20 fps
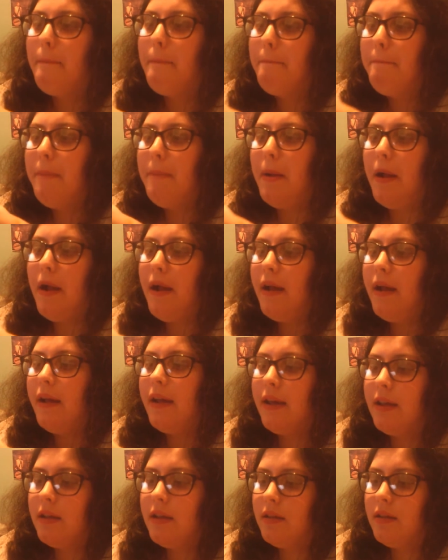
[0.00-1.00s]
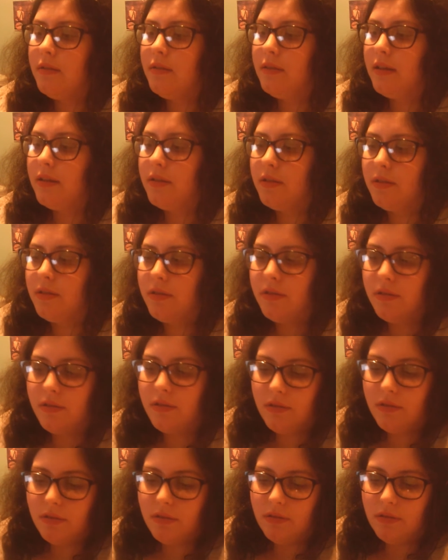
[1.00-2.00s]
but I just
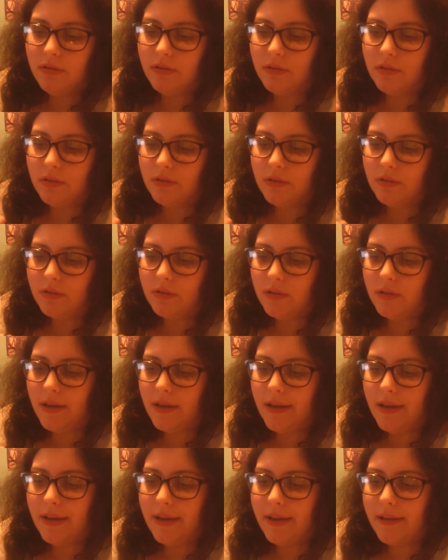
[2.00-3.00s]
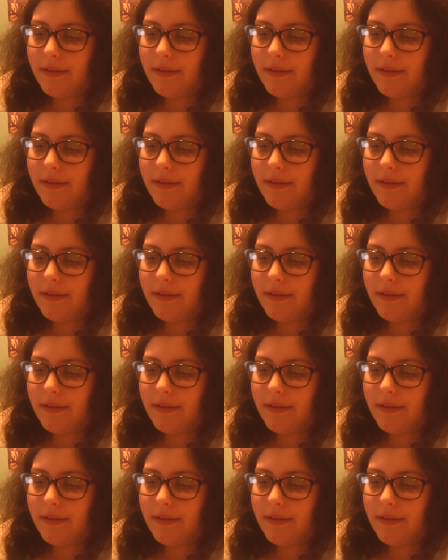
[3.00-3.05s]
don't know, like,